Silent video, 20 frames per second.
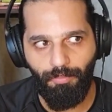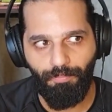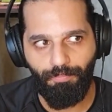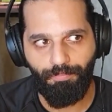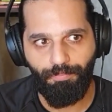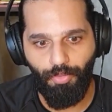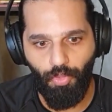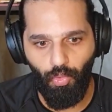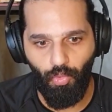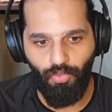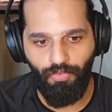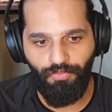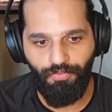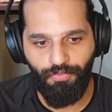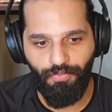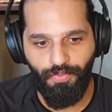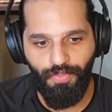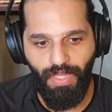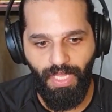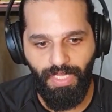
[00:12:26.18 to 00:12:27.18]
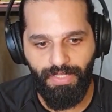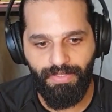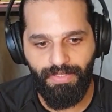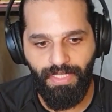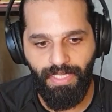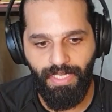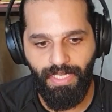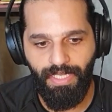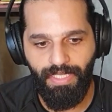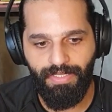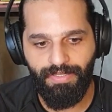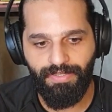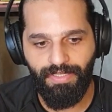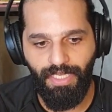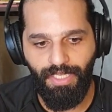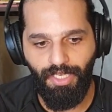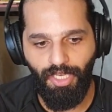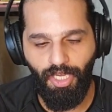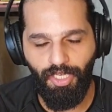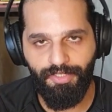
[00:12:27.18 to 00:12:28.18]
proof that there is
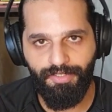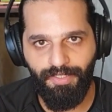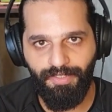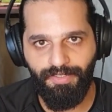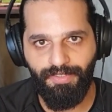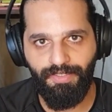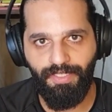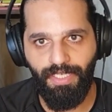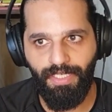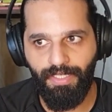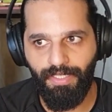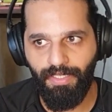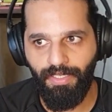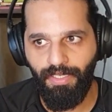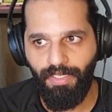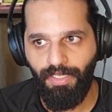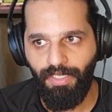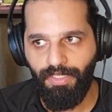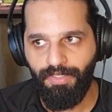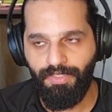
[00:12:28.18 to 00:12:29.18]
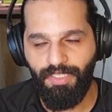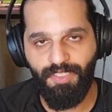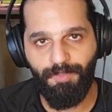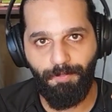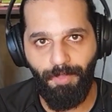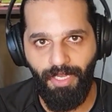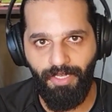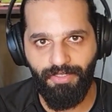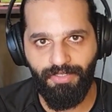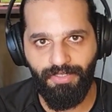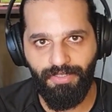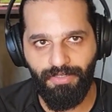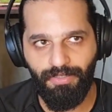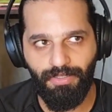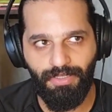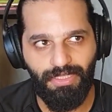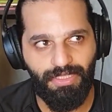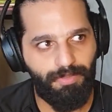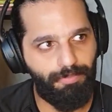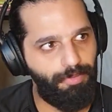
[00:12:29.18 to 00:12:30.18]
an artistic
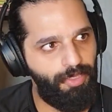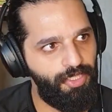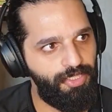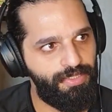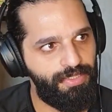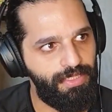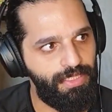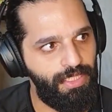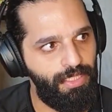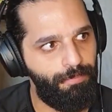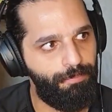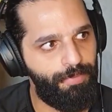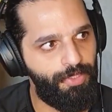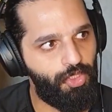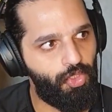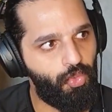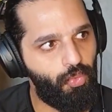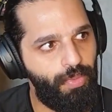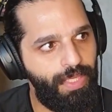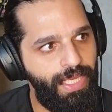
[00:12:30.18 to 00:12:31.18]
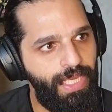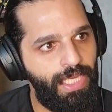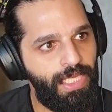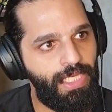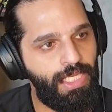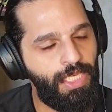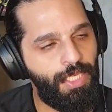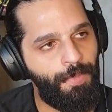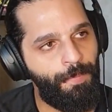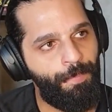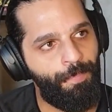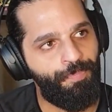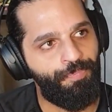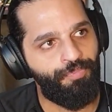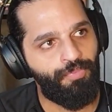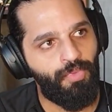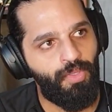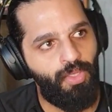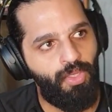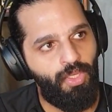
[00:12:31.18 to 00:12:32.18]
disparity between
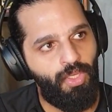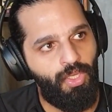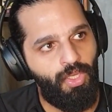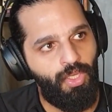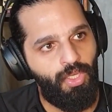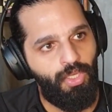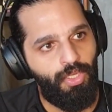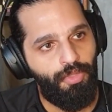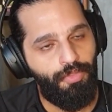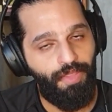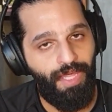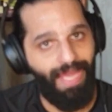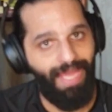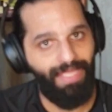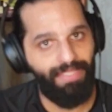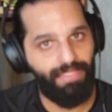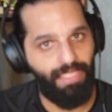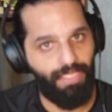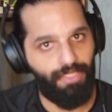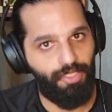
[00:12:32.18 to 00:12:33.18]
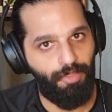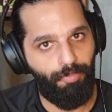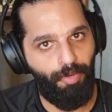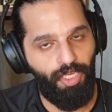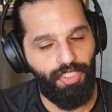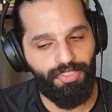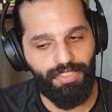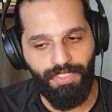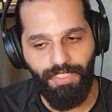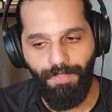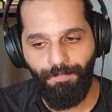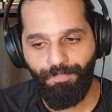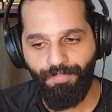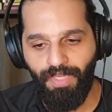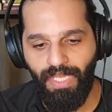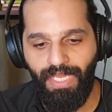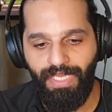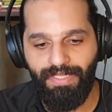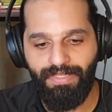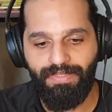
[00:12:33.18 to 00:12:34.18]
the head and the body
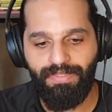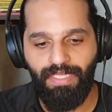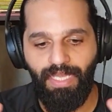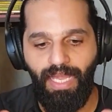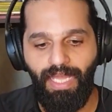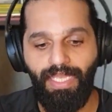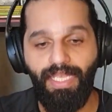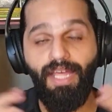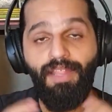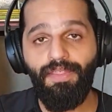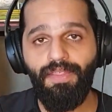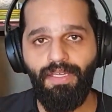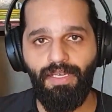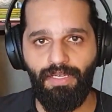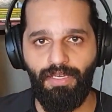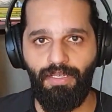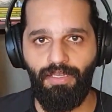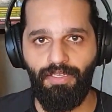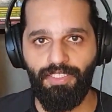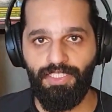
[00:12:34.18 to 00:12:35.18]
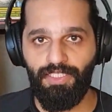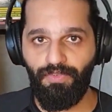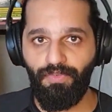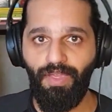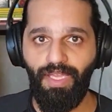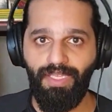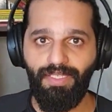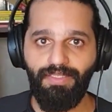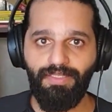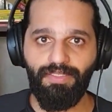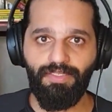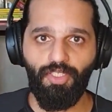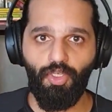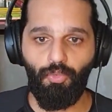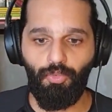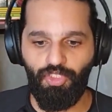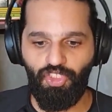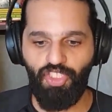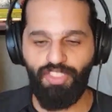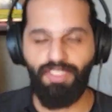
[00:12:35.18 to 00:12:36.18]
is another sphinx,
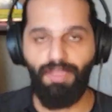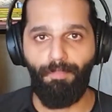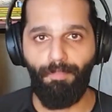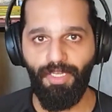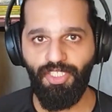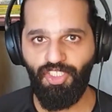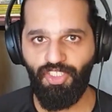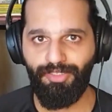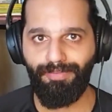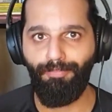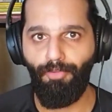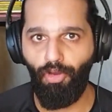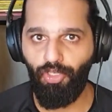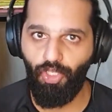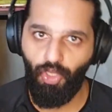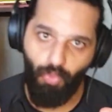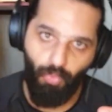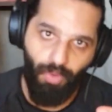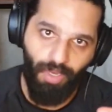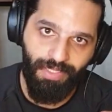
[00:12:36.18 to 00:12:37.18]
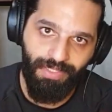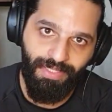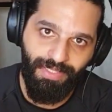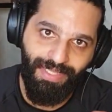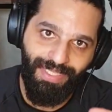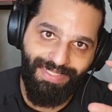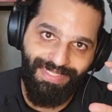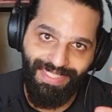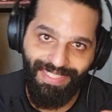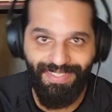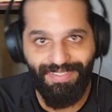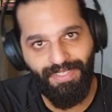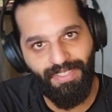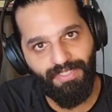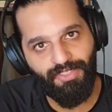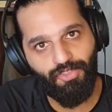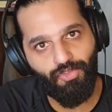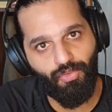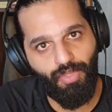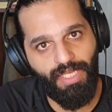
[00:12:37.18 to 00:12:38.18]
which is a much smaller one that
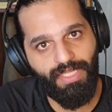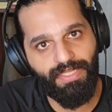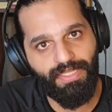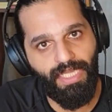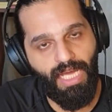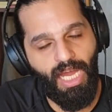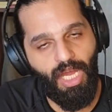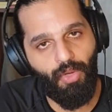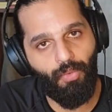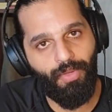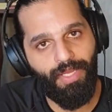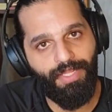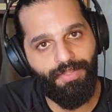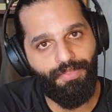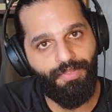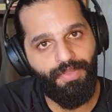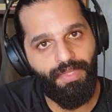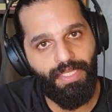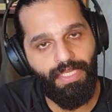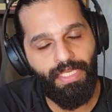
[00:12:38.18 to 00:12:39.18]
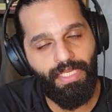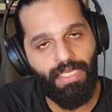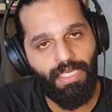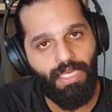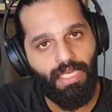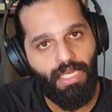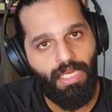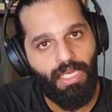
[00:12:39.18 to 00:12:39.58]
exists right now in the